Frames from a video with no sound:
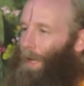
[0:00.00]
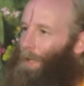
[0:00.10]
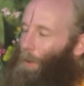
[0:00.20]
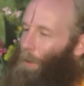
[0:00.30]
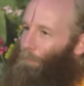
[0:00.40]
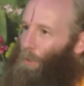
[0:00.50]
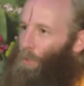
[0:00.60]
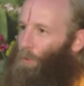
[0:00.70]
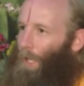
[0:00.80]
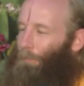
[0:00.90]
And however
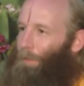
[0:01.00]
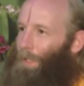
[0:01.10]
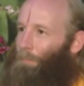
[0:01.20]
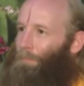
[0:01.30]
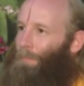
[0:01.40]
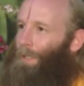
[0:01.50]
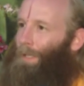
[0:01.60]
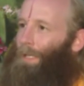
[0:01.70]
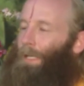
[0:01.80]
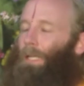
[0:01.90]
you love Him,
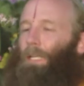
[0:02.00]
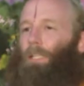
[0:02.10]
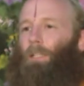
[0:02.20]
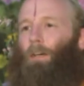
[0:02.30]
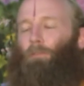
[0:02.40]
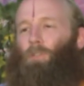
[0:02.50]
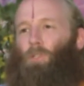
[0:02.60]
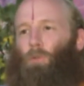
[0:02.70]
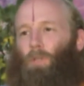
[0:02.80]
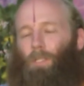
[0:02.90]
He loves
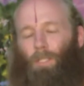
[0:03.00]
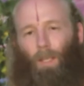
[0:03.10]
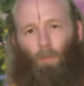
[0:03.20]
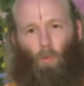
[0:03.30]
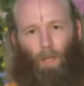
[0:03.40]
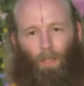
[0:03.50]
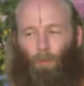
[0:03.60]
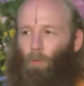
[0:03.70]
you the same way in